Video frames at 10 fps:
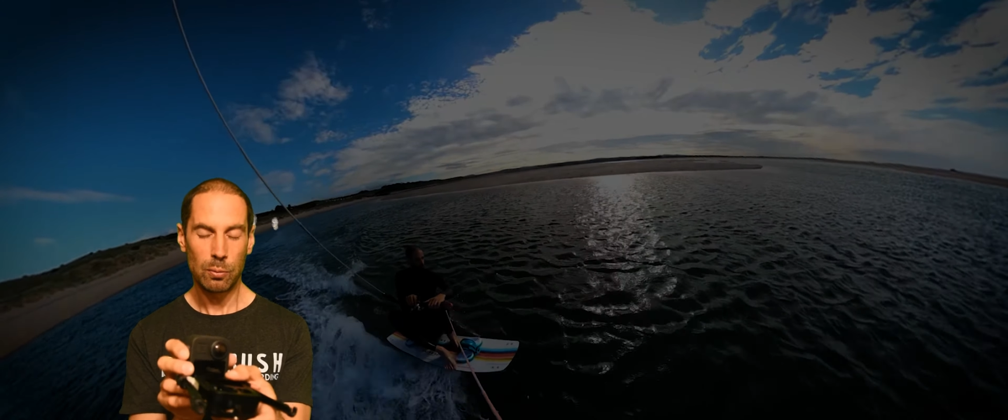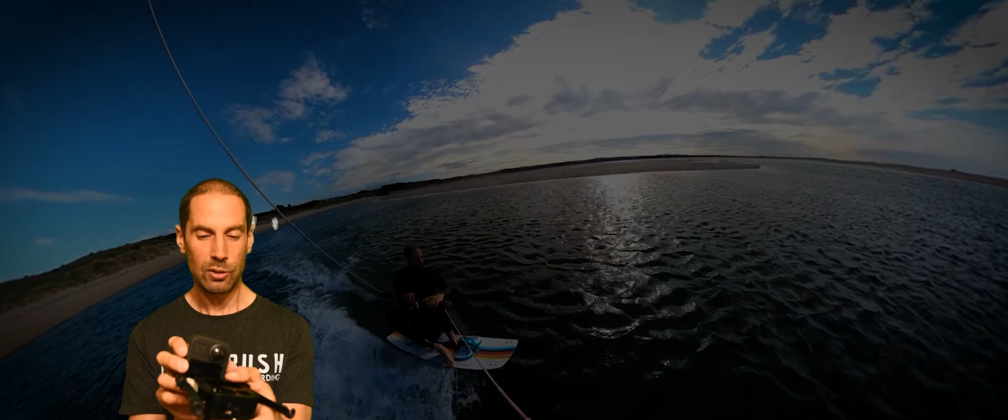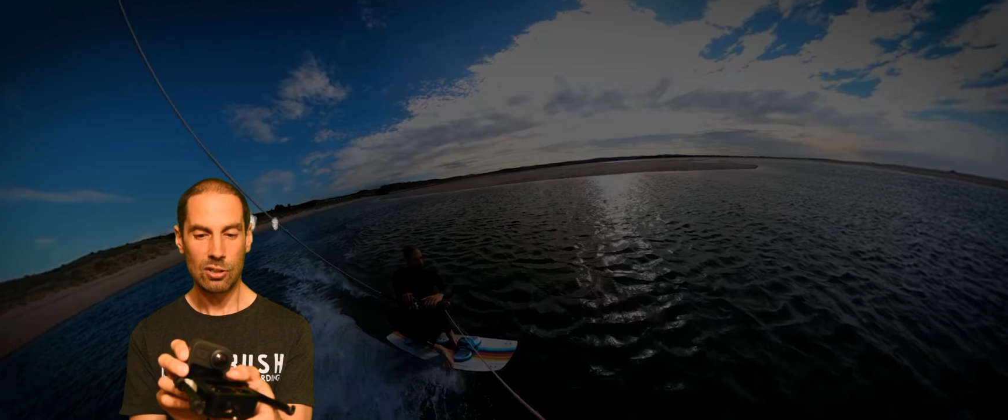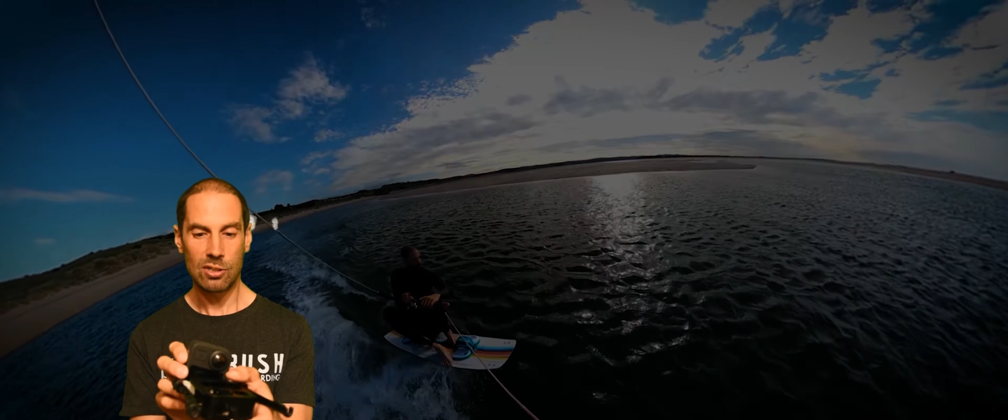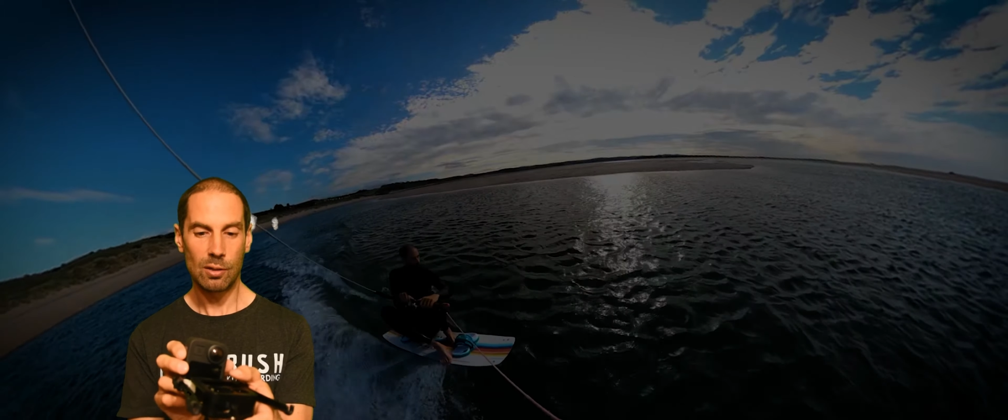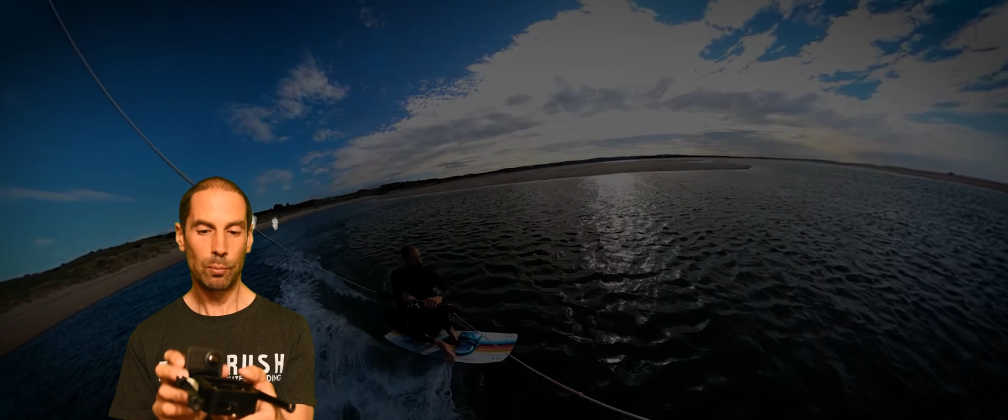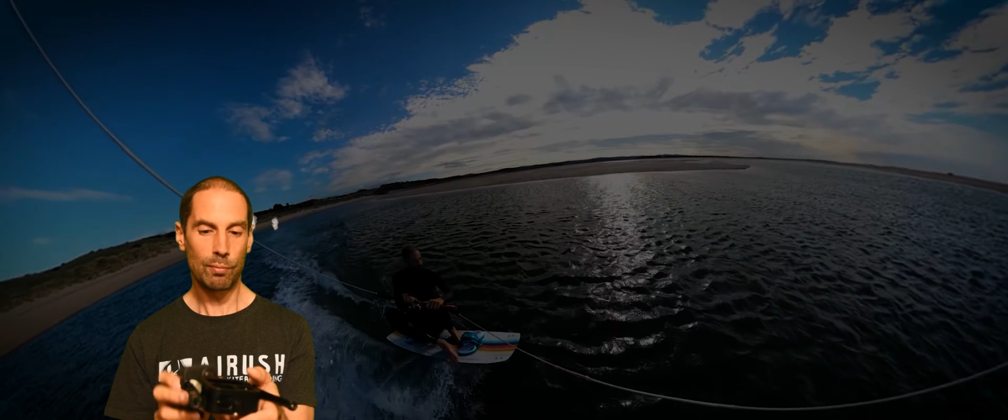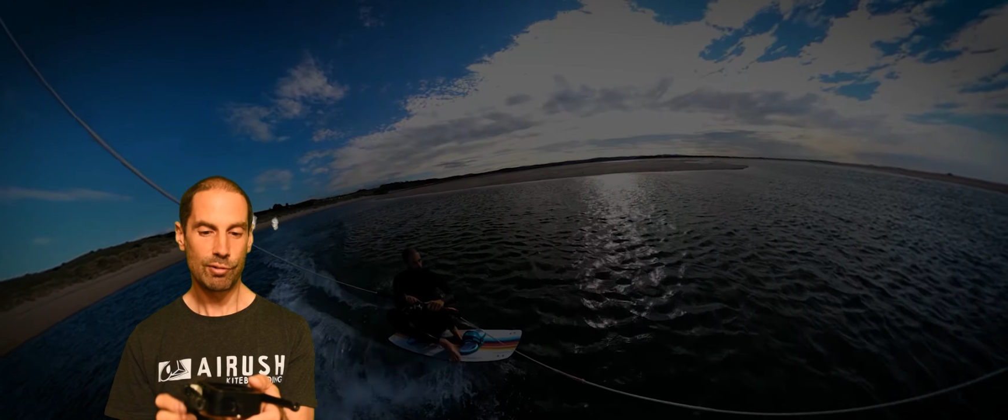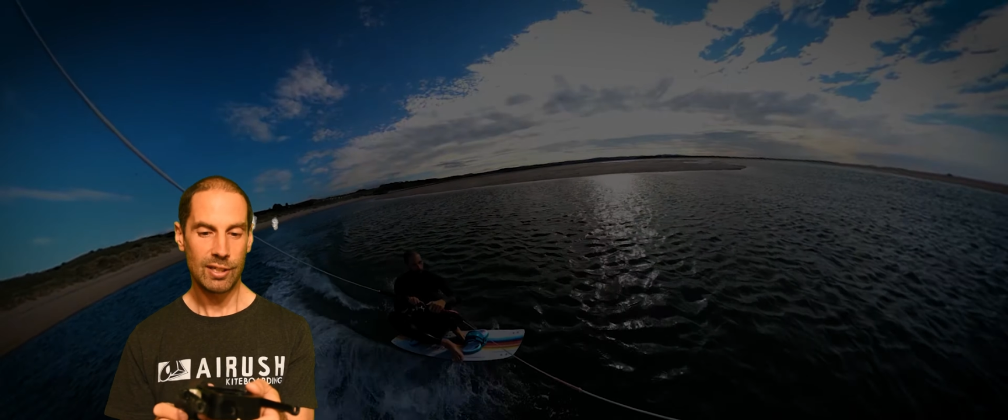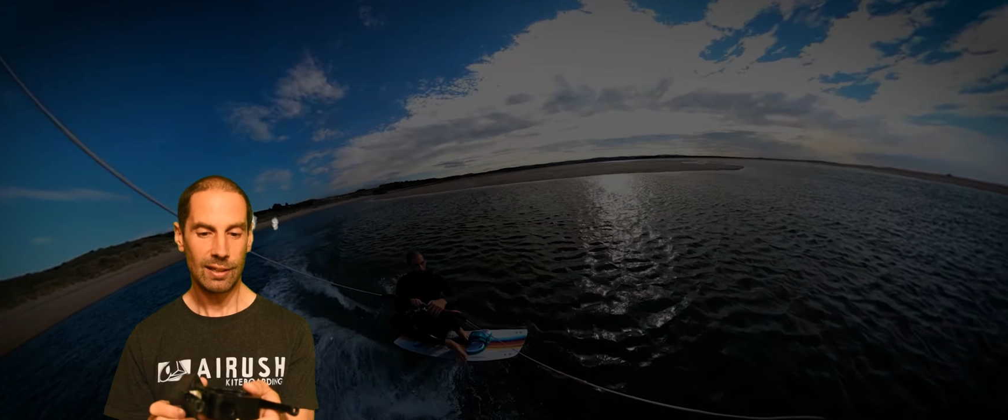which is
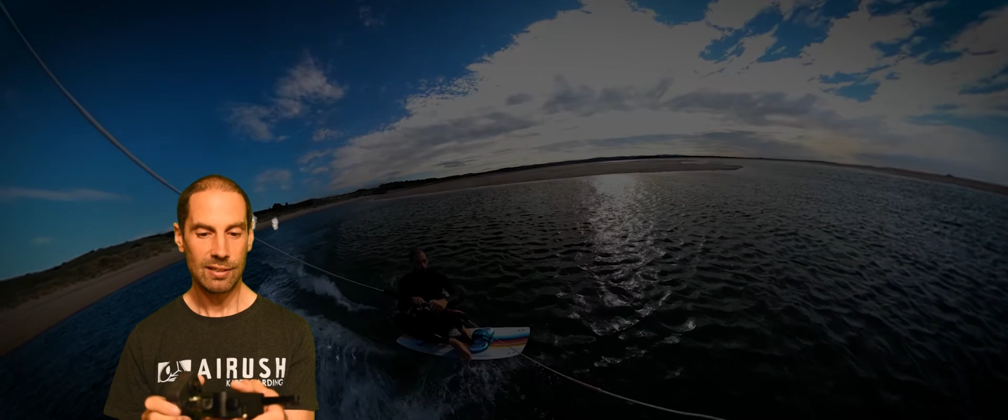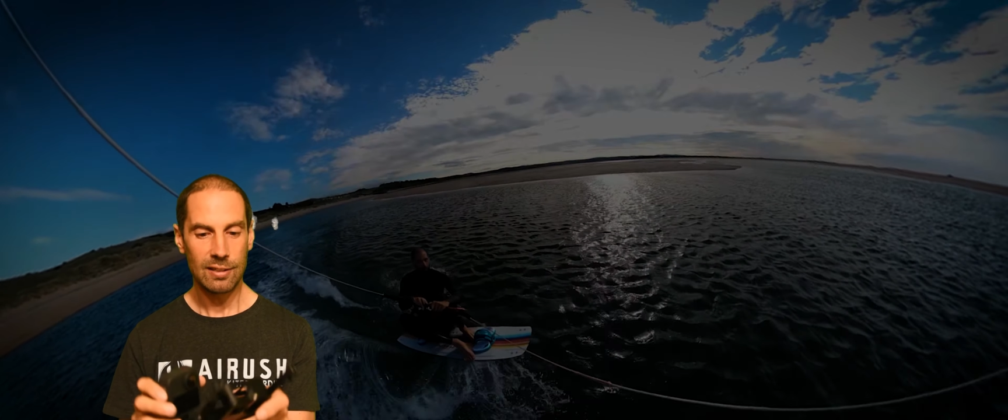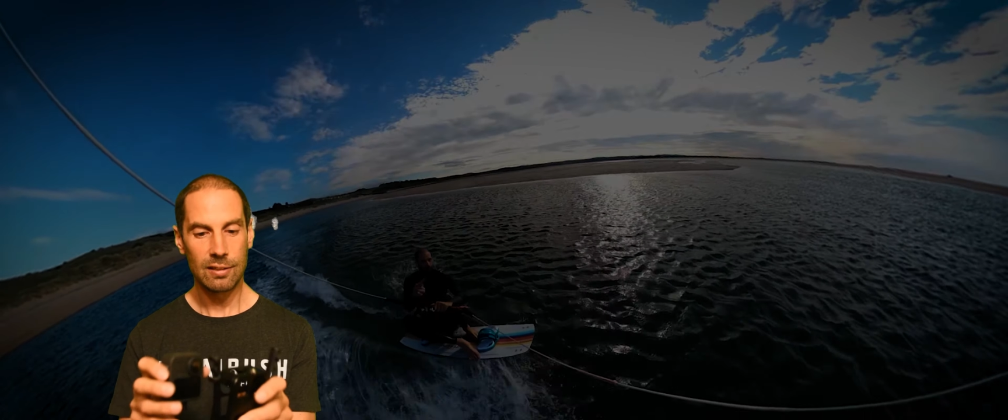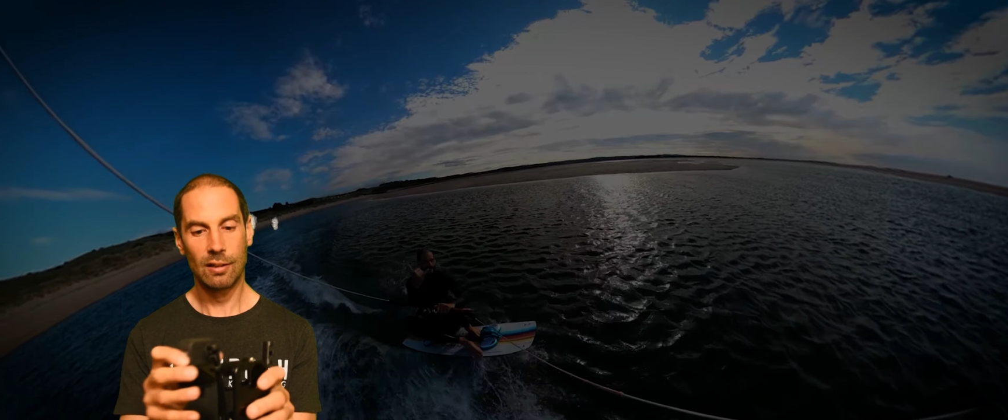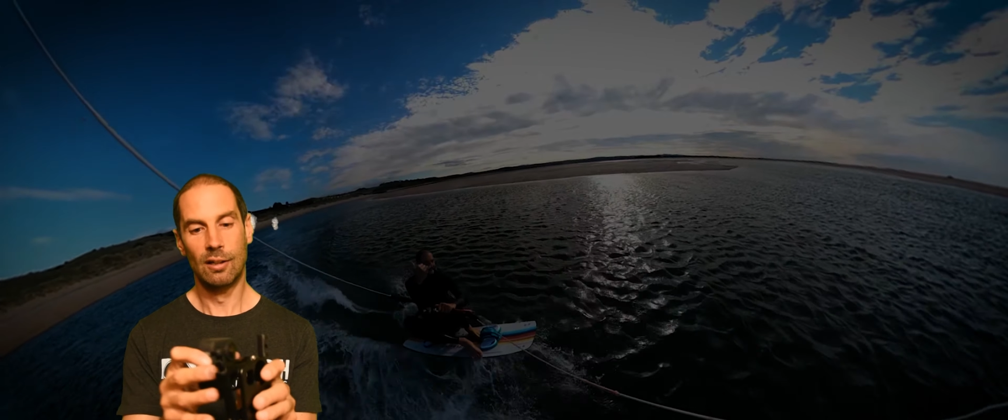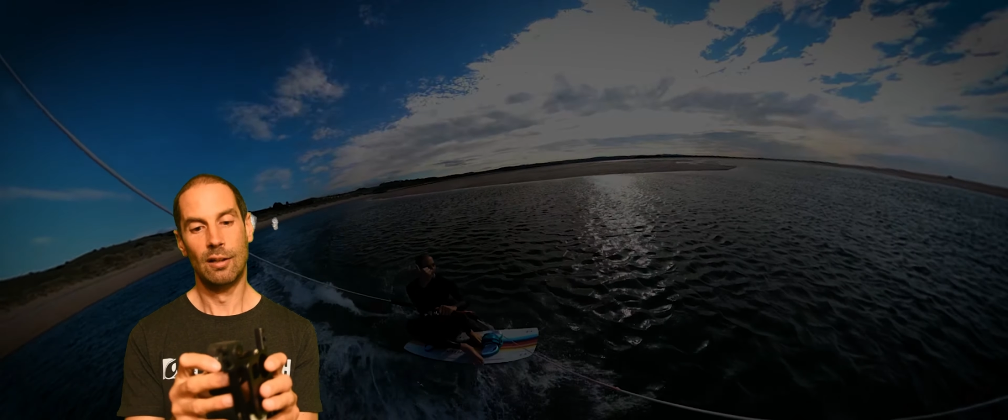somewhat protected.